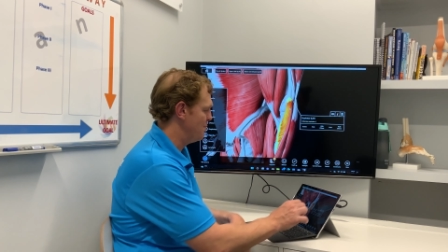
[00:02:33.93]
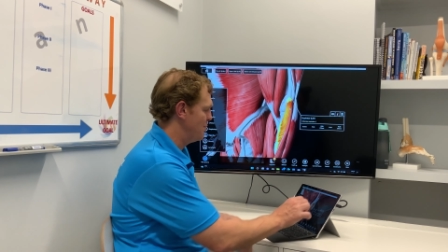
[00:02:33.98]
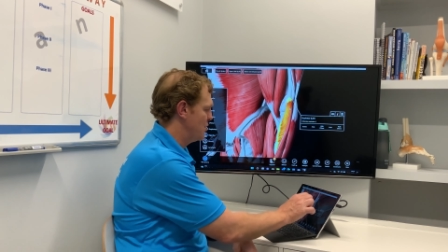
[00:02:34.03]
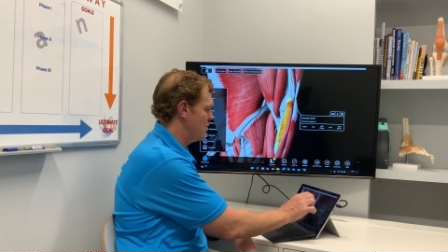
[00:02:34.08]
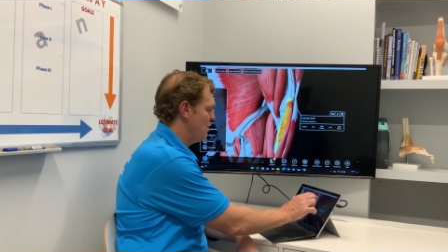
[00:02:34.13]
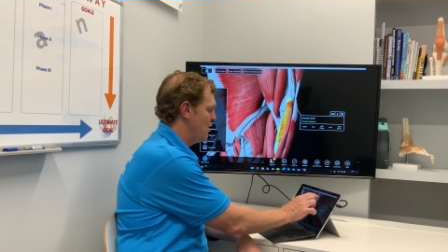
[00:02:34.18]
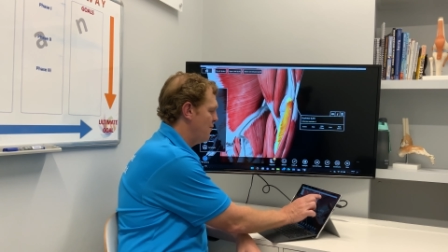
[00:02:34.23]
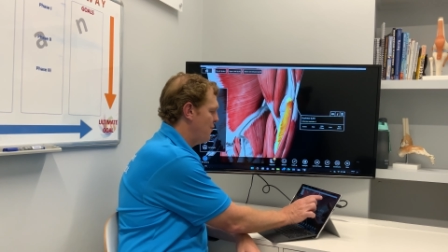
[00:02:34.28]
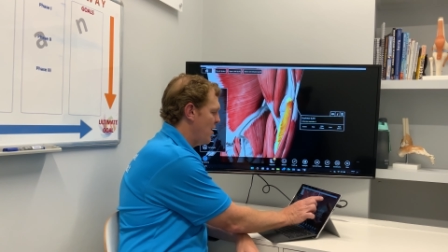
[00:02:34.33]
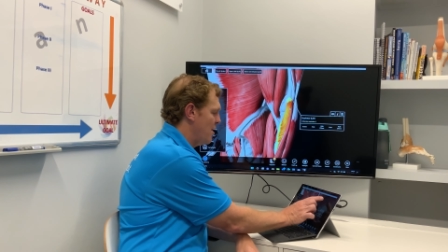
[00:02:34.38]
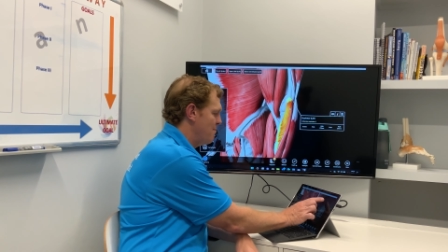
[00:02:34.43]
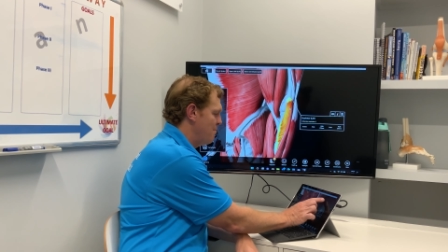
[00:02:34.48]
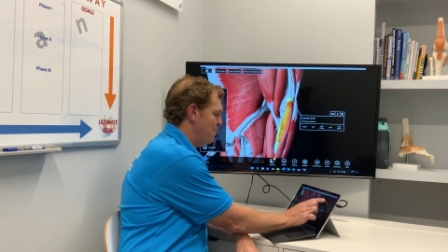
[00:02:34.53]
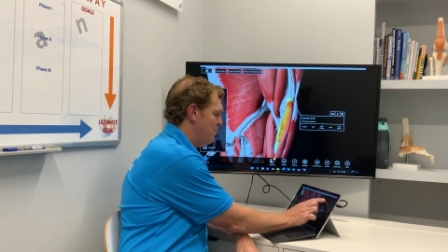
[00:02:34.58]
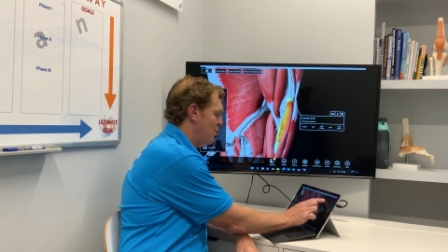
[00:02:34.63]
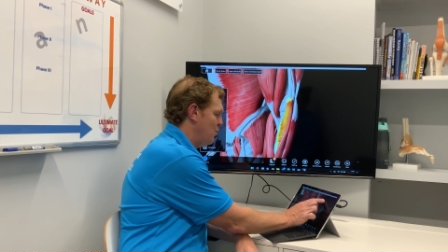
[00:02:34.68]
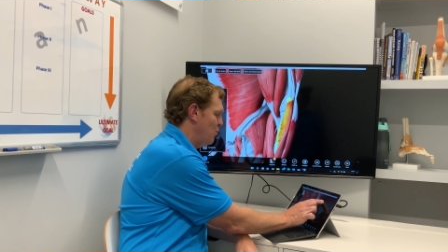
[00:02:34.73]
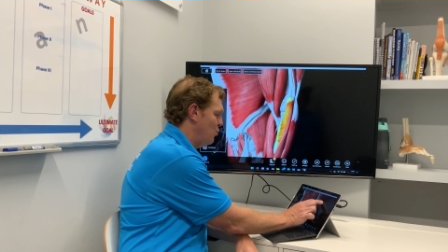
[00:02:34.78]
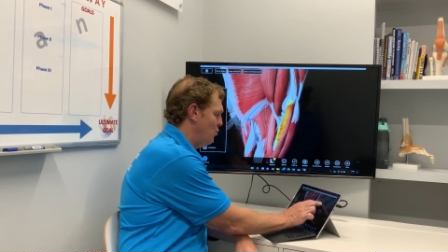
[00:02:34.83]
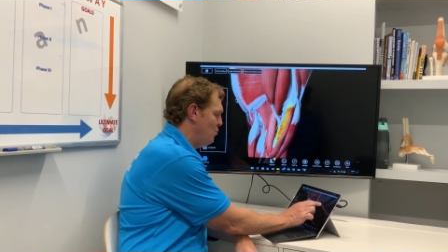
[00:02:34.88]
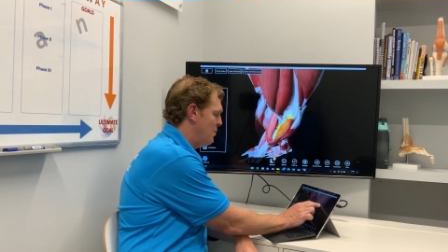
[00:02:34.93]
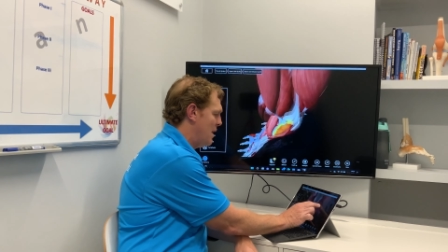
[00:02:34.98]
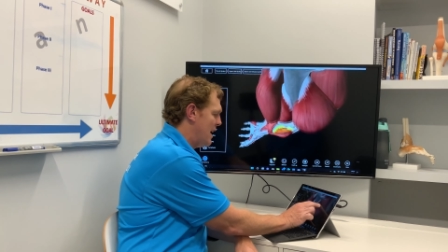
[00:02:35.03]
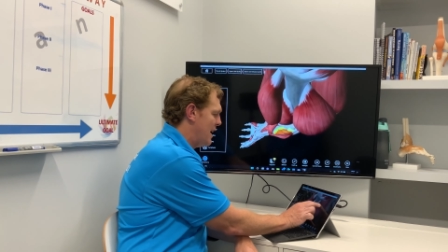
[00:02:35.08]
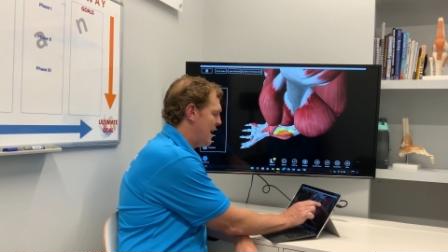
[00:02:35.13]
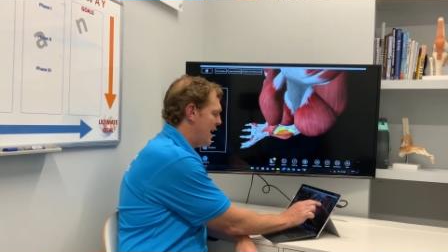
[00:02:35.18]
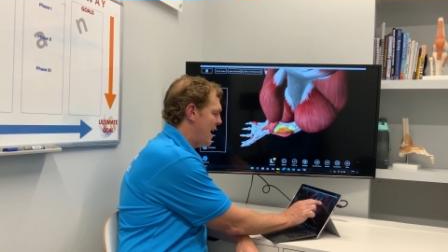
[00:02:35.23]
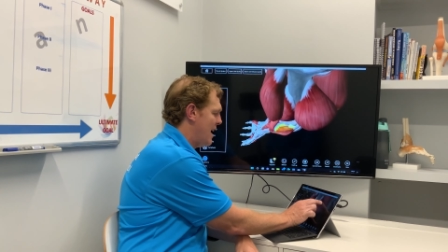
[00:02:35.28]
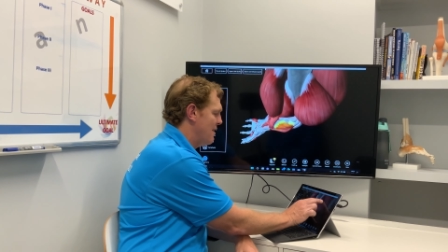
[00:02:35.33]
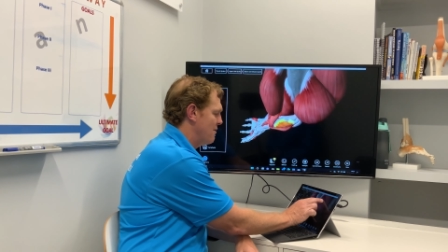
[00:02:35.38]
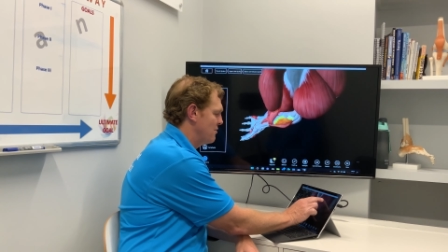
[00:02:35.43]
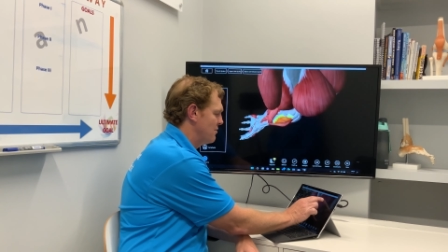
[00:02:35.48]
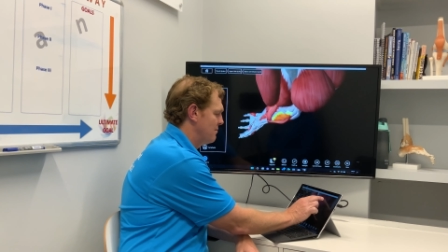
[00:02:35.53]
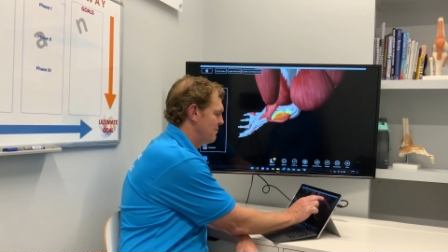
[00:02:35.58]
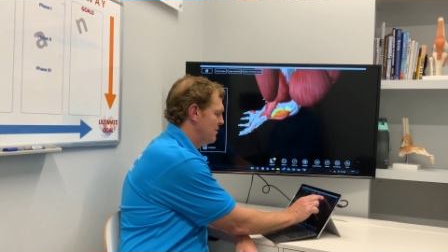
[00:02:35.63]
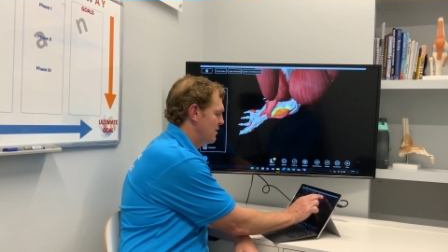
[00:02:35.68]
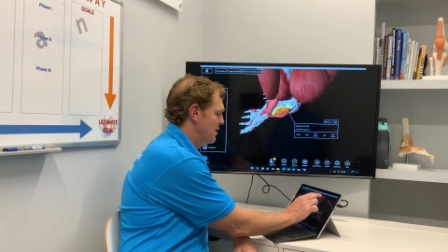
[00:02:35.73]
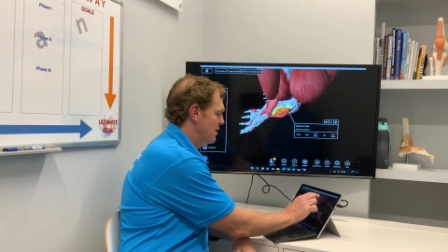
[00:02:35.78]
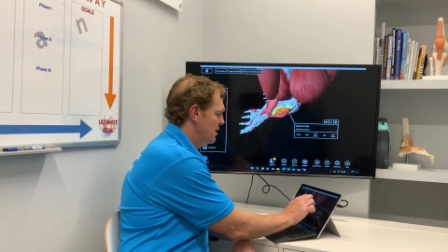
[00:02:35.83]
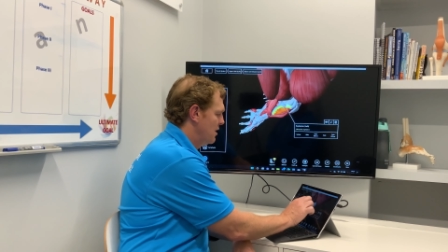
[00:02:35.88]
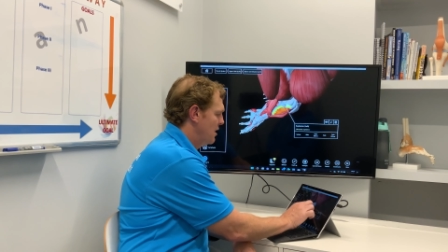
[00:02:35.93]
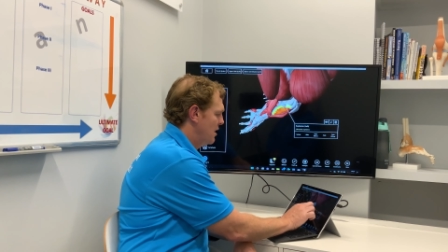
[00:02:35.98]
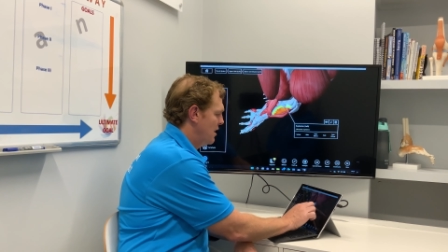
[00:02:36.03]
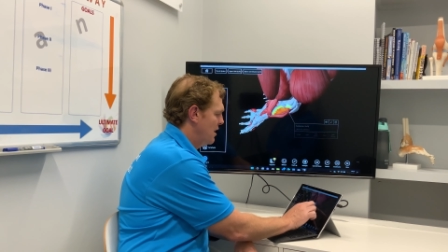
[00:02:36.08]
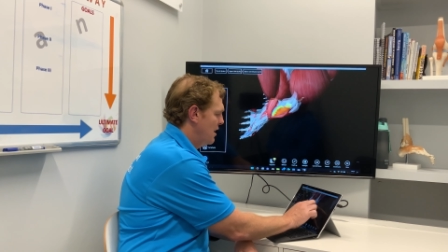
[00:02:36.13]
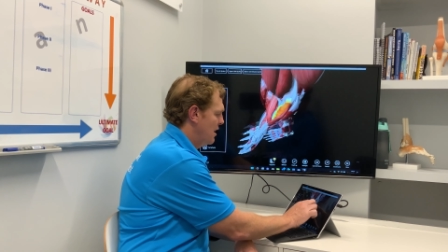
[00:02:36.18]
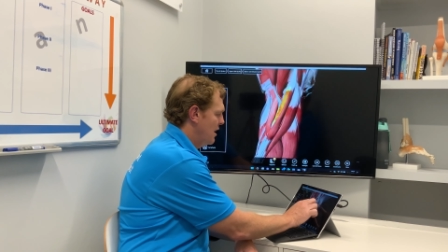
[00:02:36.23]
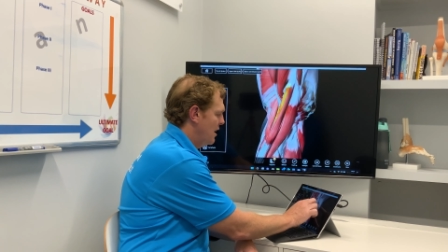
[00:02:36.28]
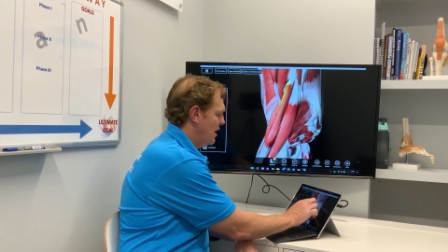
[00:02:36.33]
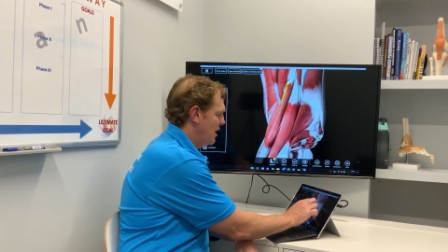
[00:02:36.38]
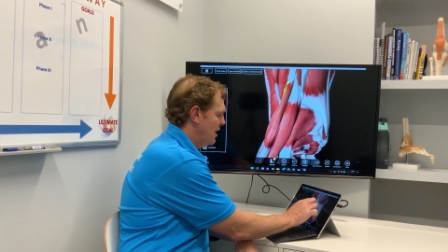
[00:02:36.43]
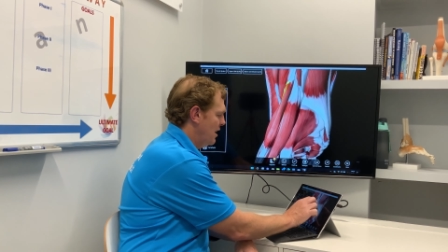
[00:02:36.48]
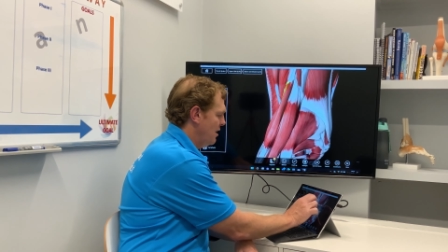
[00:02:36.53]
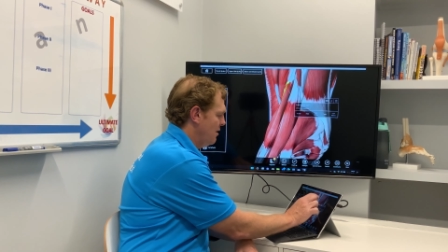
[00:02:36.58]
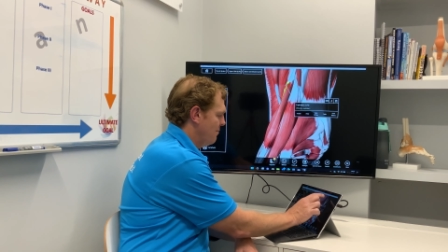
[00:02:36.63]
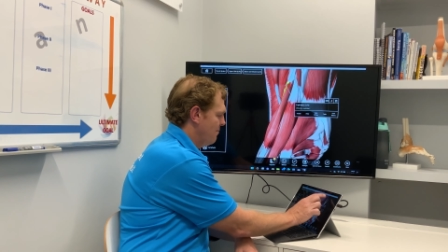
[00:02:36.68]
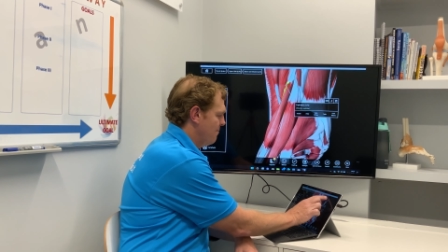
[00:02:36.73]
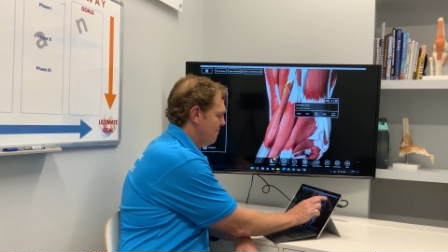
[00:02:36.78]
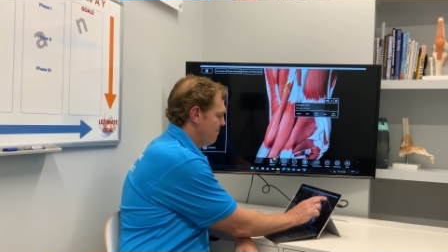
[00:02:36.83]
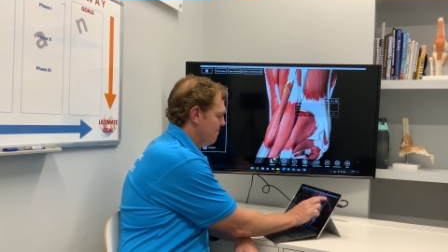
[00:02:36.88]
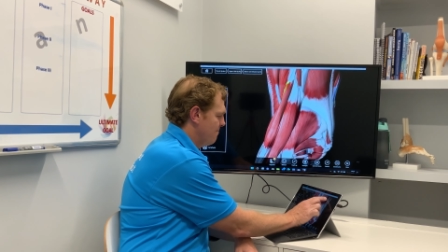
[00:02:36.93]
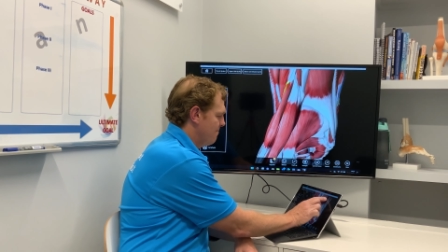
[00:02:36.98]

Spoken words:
So if I pull back out here,